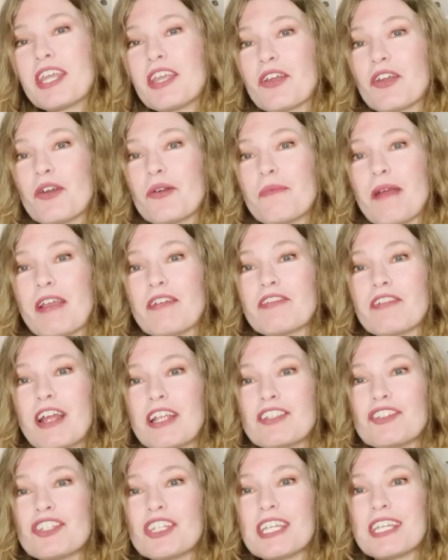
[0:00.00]
hear, my
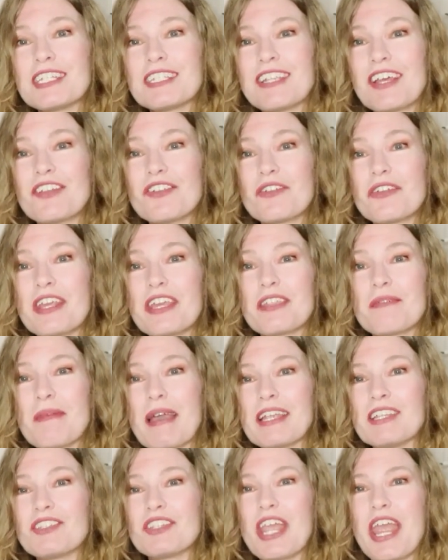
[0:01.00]
Frenchie is underneath
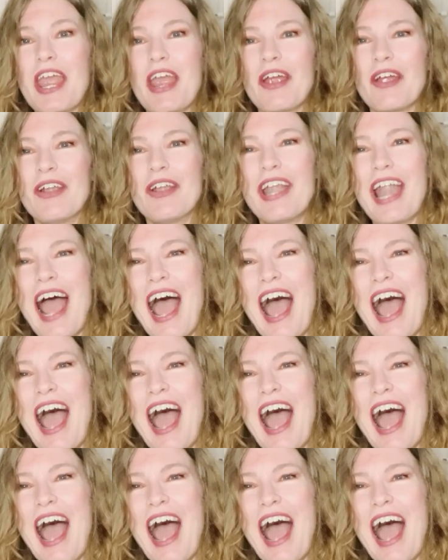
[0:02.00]
my chair